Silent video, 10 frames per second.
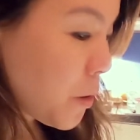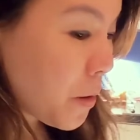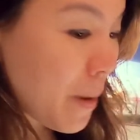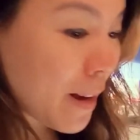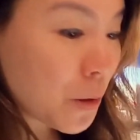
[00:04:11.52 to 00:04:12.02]
going
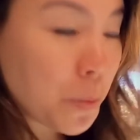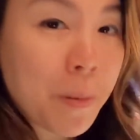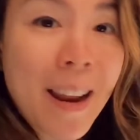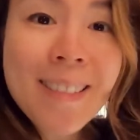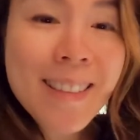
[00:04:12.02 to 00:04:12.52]
back to
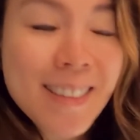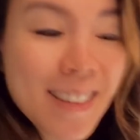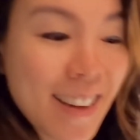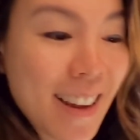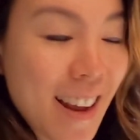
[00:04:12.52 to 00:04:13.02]
planting
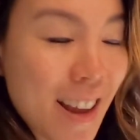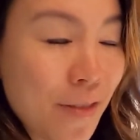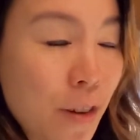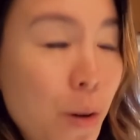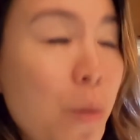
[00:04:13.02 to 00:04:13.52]
again I have
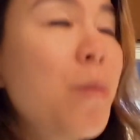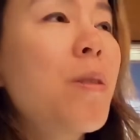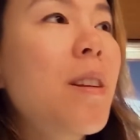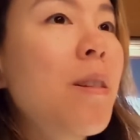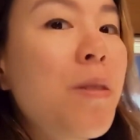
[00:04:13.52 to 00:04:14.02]

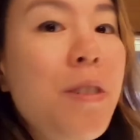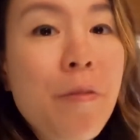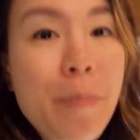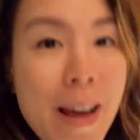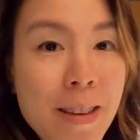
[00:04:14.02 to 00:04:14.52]
loads and loads
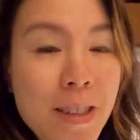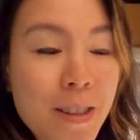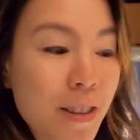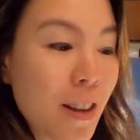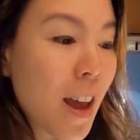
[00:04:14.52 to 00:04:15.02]
of
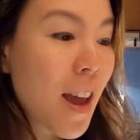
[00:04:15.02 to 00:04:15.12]
basil